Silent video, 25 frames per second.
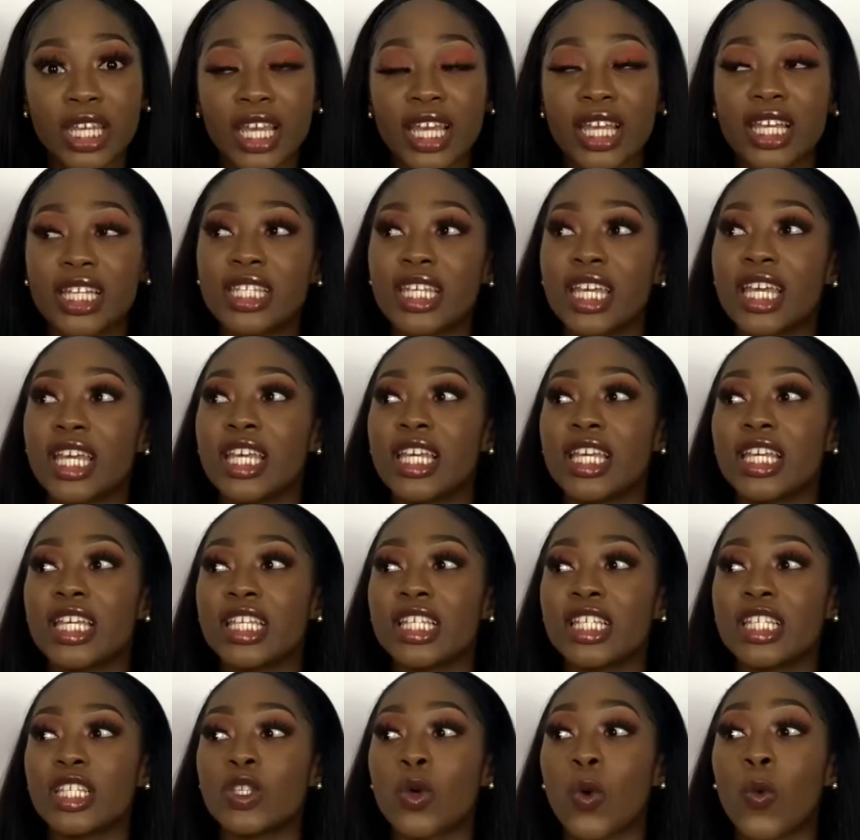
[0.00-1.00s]
it
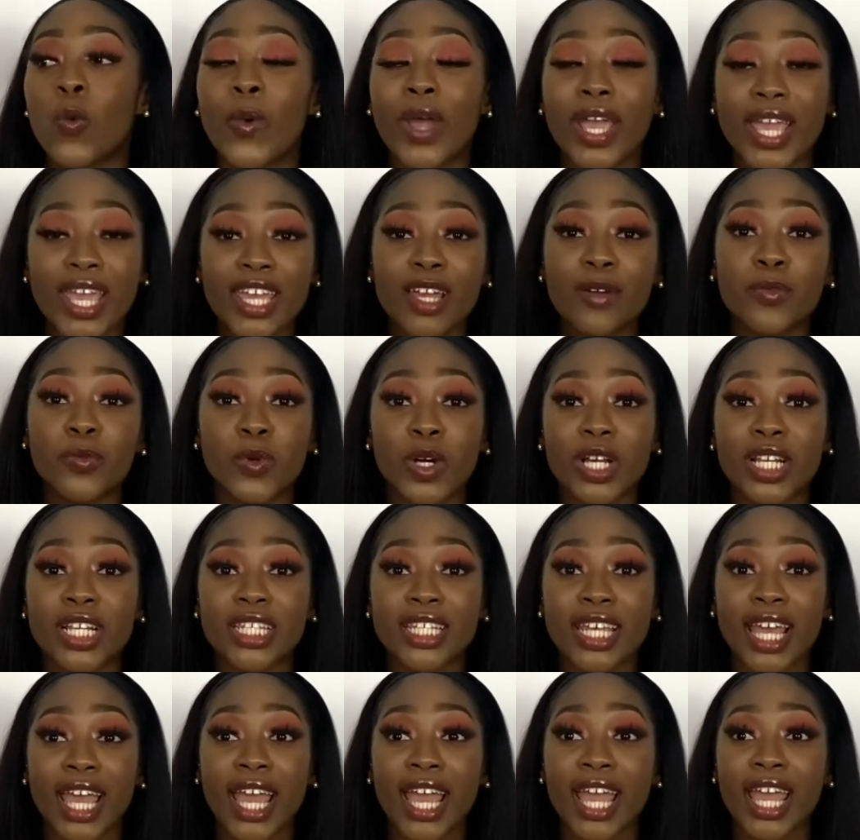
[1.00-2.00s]
is waking up one
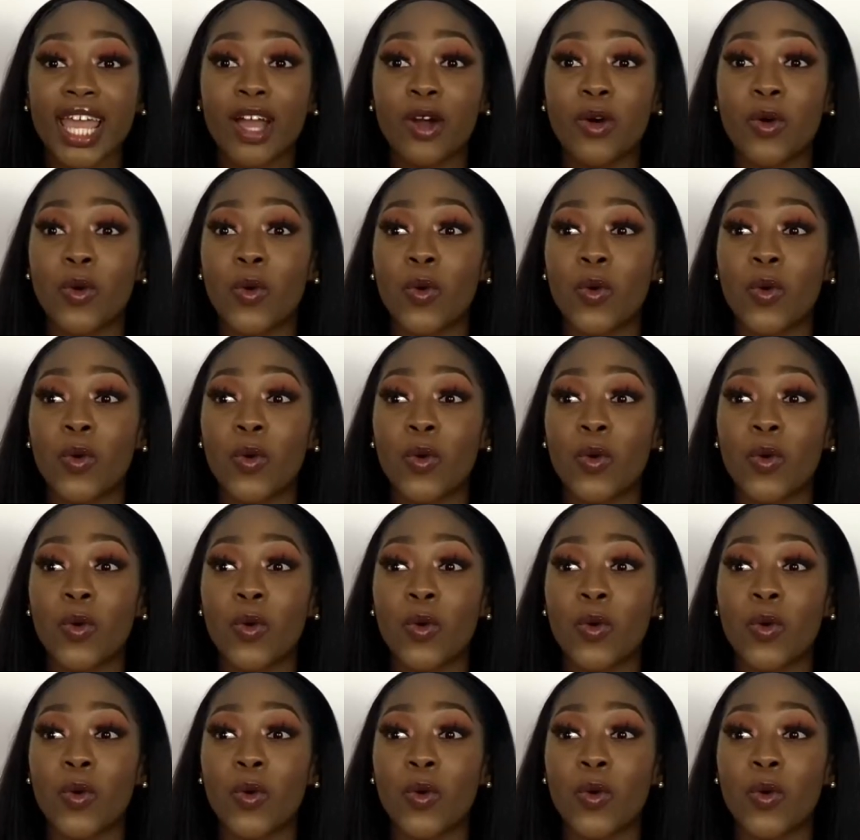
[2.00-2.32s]
day